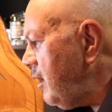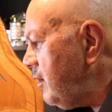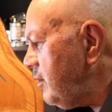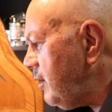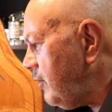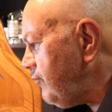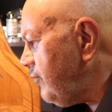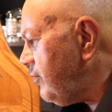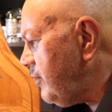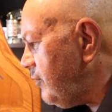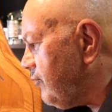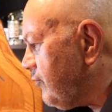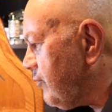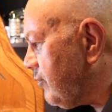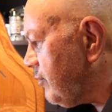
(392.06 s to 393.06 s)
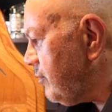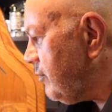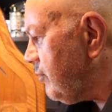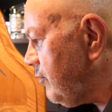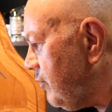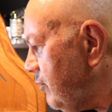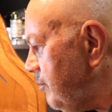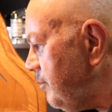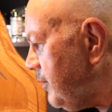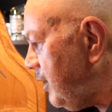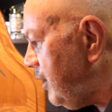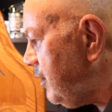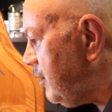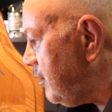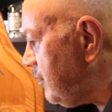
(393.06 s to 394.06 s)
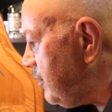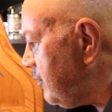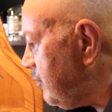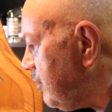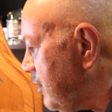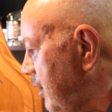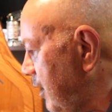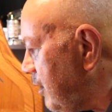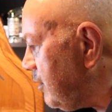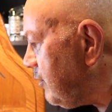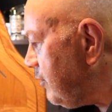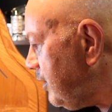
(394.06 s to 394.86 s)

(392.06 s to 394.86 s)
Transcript: Doesn't this group need a little color